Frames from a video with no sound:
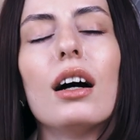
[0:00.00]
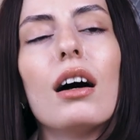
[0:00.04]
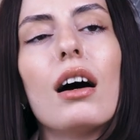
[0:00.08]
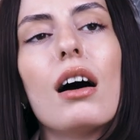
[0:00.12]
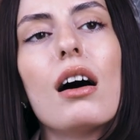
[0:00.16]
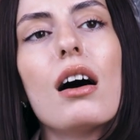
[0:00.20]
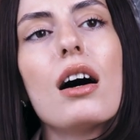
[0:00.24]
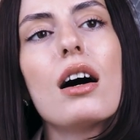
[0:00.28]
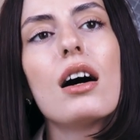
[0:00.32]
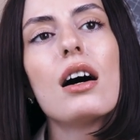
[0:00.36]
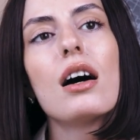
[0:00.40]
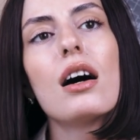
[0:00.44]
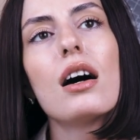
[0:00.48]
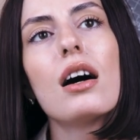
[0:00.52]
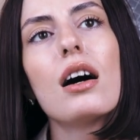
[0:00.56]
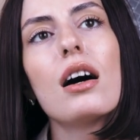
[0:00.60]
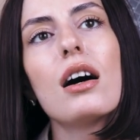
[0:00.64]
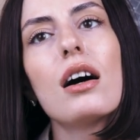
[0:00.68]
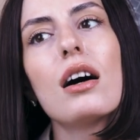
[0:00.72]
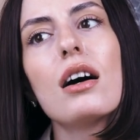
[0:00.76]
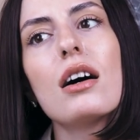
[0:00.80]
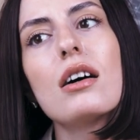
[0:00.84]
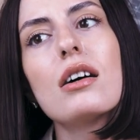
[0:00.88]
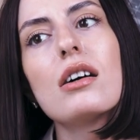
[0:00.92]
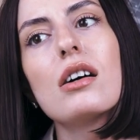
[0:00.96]

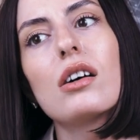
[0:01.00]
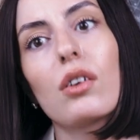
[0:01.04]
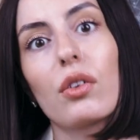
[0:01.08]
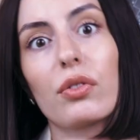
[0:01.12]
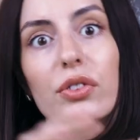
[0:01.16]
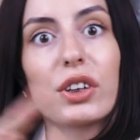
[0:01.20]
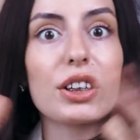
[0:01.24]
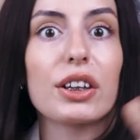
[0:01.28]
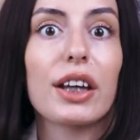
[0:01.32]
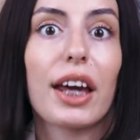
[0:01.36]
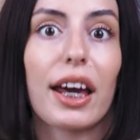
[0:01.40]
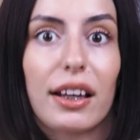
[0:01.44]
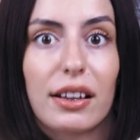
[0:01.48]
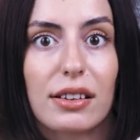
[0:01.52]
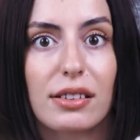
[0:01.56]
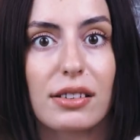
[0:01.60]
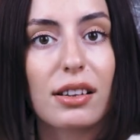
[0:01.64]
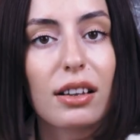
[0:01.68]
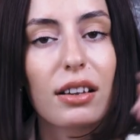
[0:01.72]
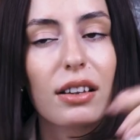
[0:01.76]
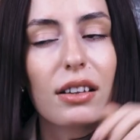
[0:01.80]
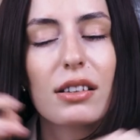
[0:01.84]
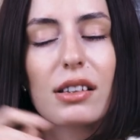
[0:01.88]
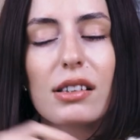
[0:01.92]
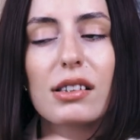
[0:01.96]
of the
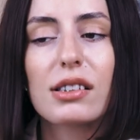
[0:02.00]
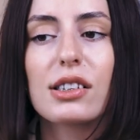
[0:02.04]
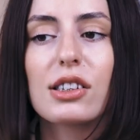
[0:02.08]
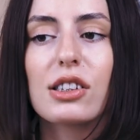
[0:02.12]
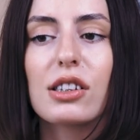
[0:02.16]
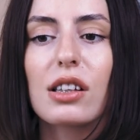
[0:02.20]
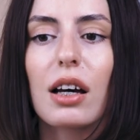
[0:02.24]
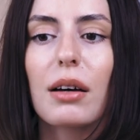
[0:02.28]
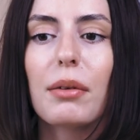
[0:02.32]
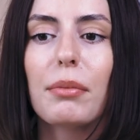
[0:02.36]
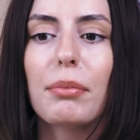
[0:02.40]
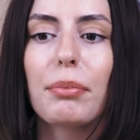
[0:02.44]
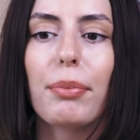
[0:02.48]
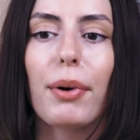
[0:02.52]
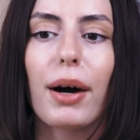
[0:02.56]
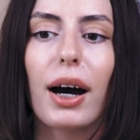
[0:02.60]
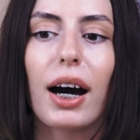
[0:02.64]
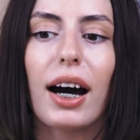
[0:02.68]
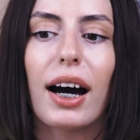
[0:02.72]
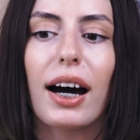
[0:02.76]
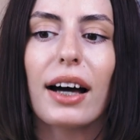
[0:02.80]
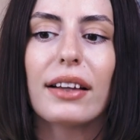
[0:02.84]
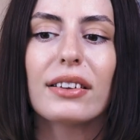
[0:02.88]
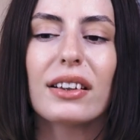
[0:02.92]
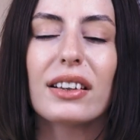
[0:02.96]
cases.
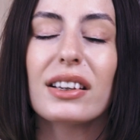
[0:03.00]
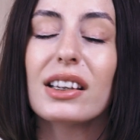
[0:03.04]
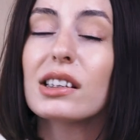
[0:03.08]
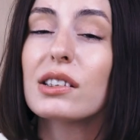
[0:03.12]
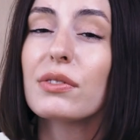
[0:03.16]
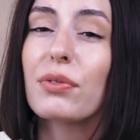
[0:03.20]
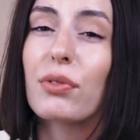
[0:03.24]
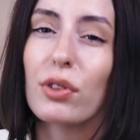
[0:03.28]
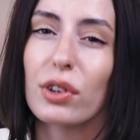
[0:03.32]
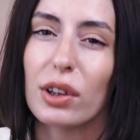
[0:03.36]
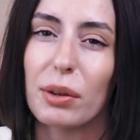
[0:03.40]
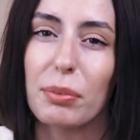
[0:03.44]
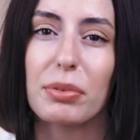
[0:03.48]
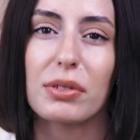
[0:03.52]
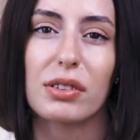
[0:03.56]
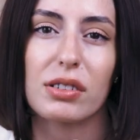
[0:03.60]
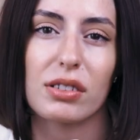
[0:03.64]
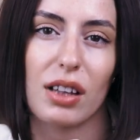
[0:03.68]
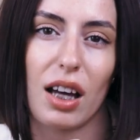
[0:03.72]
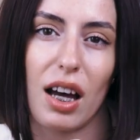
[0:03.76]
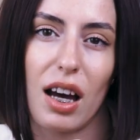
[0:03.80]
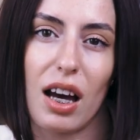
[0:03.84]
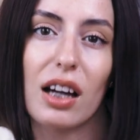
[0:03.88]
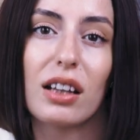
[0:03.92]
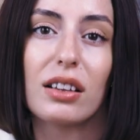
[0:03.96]
But this
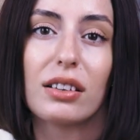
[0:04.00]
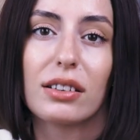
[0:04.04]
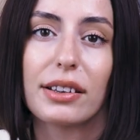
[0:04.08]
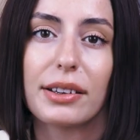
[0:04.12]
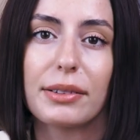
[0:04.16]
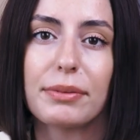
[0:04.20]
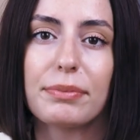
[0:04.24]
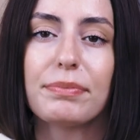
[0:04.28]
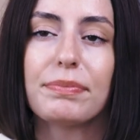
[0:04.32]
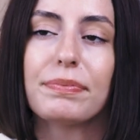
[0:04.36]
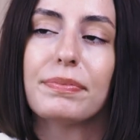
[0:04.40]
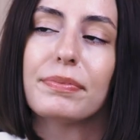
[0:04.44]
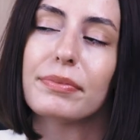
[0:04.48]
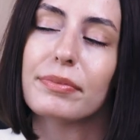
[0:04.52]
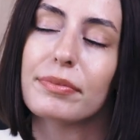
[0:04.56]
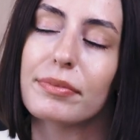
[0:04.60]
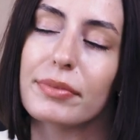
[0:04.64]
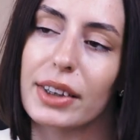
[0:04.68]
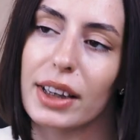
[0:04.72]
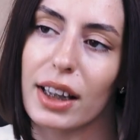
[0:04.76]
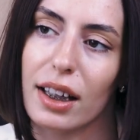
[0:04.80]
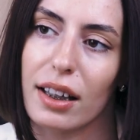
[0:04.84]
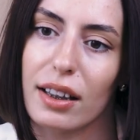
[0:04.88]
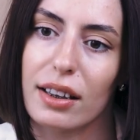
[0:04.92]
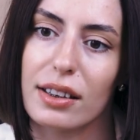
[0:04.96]
40%,
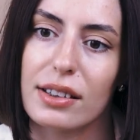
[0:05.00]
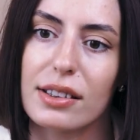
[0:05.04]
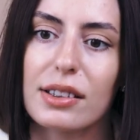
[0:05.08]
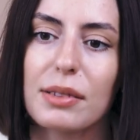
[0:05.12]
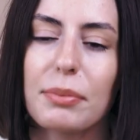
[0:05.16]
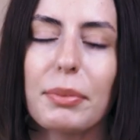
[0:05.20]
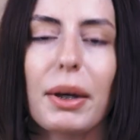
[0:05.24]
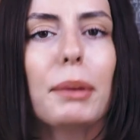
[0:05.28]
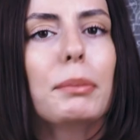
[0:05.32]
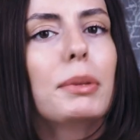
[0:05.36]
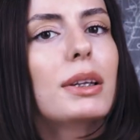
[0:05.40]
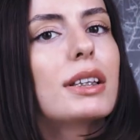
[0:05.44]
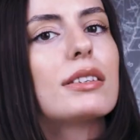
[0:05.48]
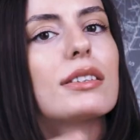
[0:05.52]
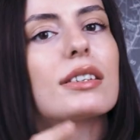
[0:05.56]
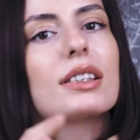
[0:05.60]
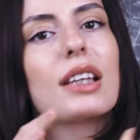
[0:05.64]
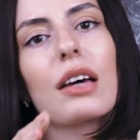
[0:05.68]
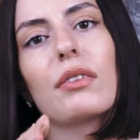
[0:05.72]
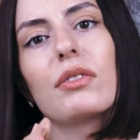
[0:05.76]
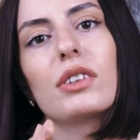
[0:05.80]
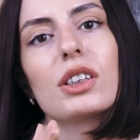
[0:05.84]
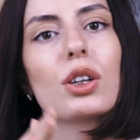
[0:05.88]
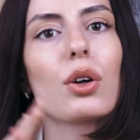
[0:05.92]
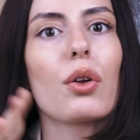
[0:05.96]
yes, maybe
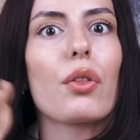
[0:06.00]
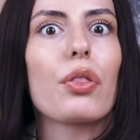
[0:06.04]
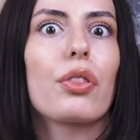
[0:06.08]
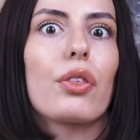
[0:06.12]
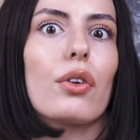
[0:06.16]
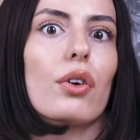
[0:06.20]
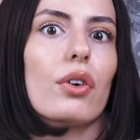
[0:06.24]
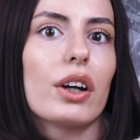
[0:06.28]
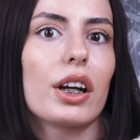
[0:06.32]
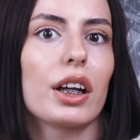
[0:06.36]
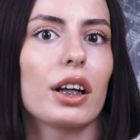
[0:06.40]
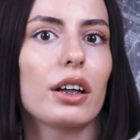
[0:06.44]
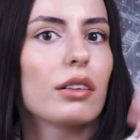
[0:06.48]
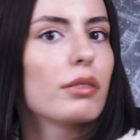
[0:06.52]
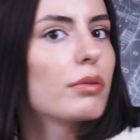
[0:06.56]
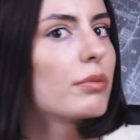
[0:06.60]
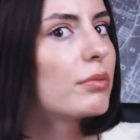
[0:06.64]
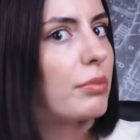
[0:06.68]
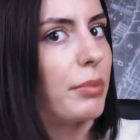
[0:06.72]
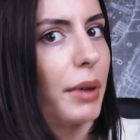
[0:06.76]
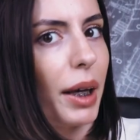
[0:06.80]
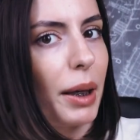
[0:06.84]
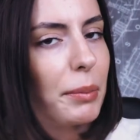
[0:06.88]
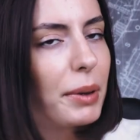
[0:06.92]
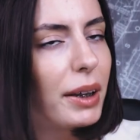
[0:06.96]
70 on 30,
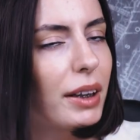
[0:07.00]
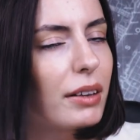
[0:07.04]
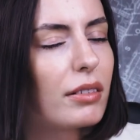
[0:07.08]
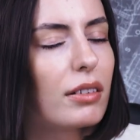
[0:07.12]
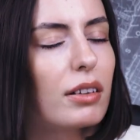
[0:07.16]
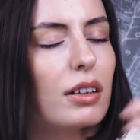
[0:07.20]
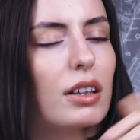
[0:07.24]
maybe.